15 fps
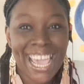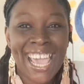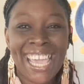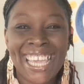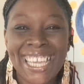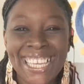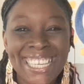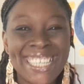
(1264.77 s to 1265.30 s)

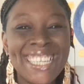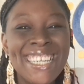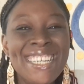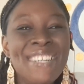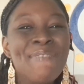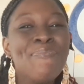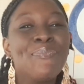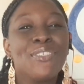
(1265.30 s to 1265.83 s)
okay?
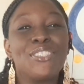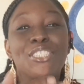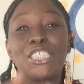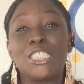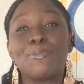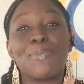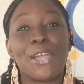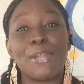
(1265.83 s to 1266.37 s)

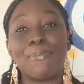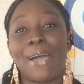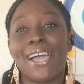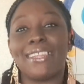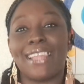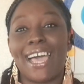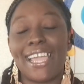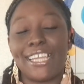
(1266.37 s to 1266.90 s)
to spread
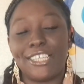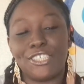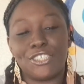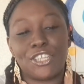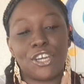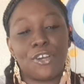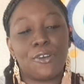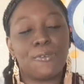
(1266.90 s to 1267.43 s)
my light,
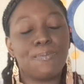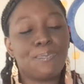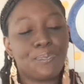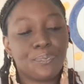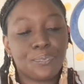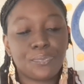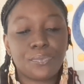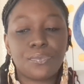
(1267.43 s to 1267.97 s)
you know.
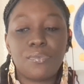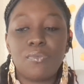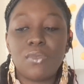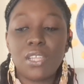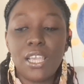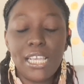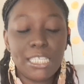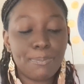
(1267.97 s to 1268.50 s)

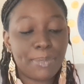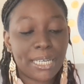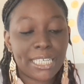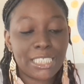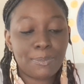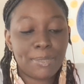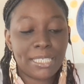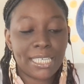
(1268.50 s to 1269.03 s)
It, but
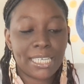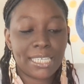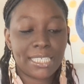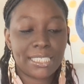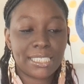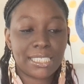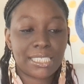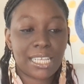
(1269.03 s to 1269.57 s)
it's
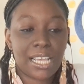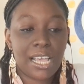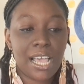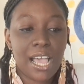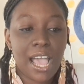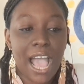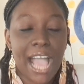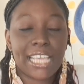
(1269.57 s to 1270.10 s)
because
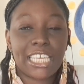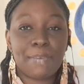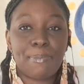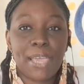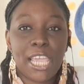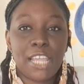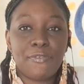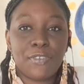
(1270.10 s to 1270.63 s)
I
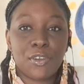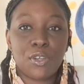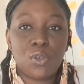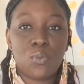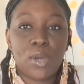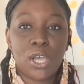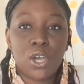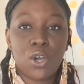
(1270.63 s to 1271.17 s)
get paid very
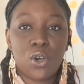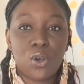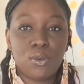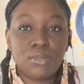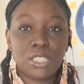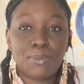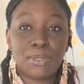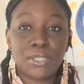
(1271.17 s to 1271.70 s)

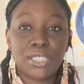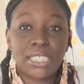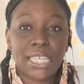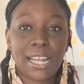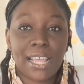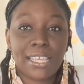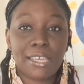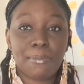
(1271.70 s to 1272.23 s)
well. Spirit
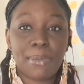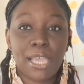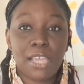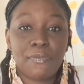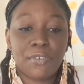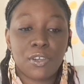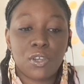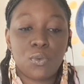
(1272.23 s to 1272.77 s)
said I get
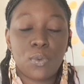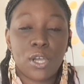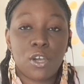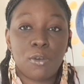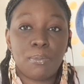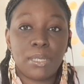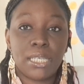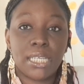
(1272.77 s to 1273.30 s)
paid very
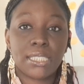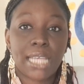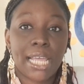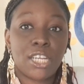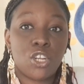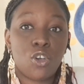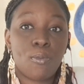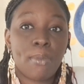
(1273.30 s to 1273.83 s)
well because
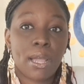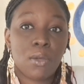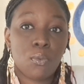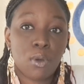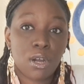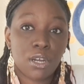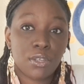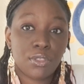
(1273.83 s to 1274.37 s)
I know my
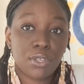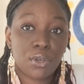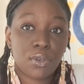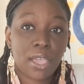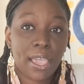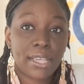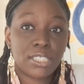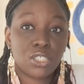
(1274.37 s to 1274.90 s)
worth,
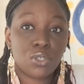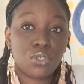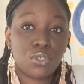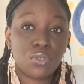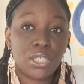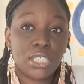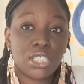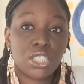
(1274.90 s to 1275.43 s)
okay? So
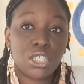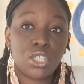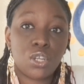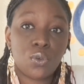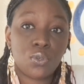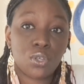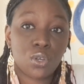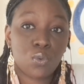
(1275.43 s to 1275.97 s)
you need to
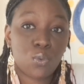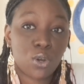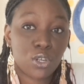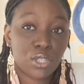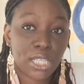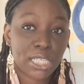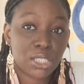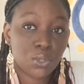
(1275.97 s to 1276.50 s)
know your
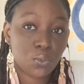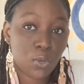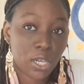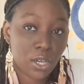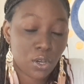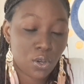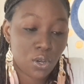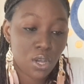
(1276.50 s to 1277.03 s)
worth as
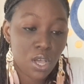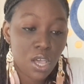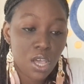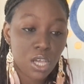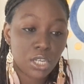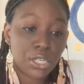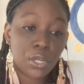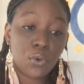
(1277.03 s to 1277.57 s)
well.
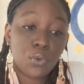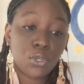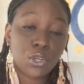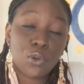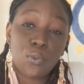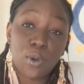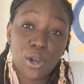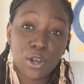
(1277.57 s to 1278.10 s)
Know
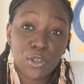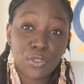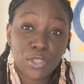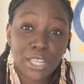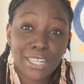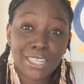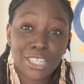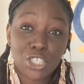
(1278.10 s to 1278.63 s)
your worth
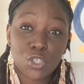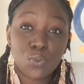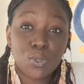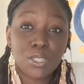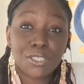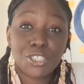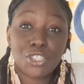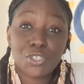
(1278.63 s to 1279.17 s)
and you
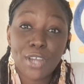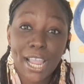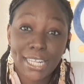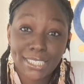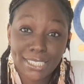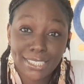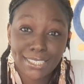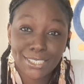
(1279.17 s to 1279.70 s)
will
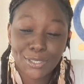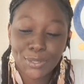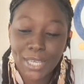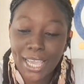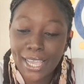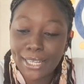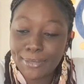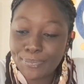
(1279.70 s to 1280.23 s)
attract it,
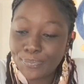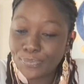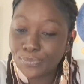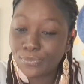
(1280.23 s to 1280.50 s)
okay?